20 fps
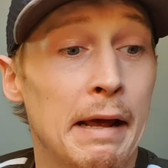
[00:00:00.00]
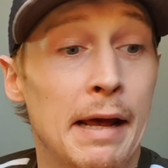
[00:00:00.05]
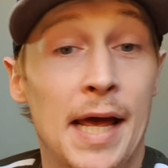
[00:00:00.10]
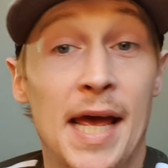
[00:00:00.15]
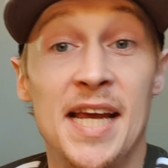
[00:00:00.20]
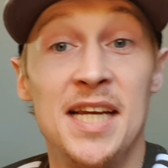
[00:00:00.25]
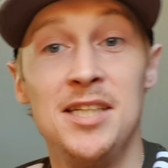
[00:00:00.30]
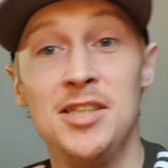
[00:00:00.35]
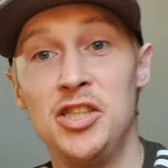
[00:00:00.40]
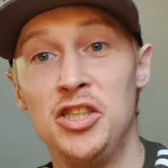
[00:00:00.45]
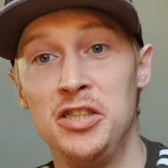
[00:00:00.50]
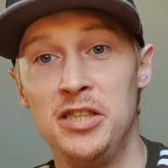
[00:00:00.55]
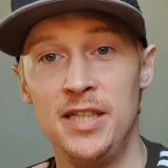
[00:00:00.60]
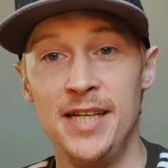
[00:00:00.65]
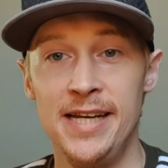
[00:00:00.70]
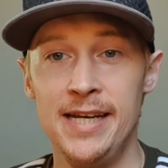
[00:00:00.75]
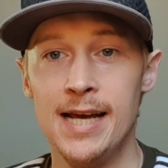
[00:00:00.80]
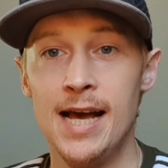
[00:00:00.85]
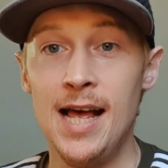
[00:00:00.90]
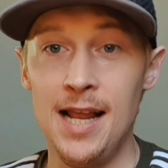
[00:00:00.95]

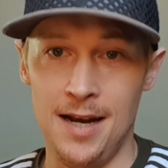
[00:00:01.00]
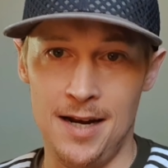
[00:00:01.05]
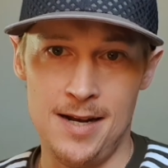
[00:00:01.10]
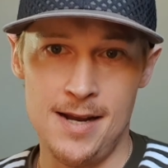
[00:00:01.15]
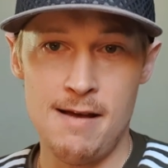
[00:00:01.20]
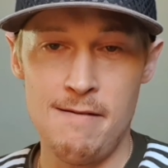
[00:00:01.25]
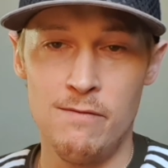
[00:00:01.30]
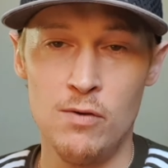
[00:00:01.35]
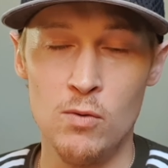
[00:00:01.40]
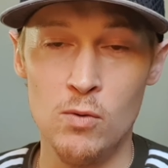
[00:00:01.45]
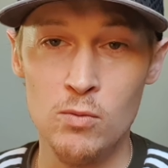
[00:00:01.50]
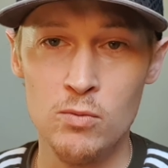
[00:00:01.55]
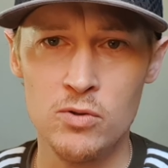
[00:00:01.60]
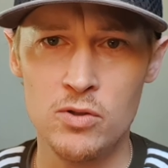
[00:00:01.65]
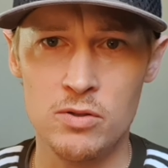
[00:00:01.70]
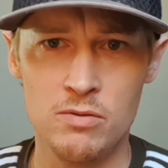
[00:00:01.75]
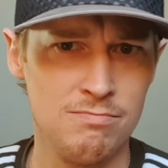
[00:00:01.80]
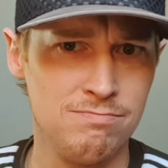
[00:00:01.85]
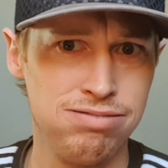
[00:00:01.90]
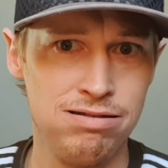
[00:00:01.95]
HDL
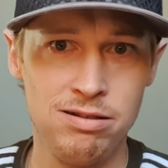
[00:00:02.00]
levels.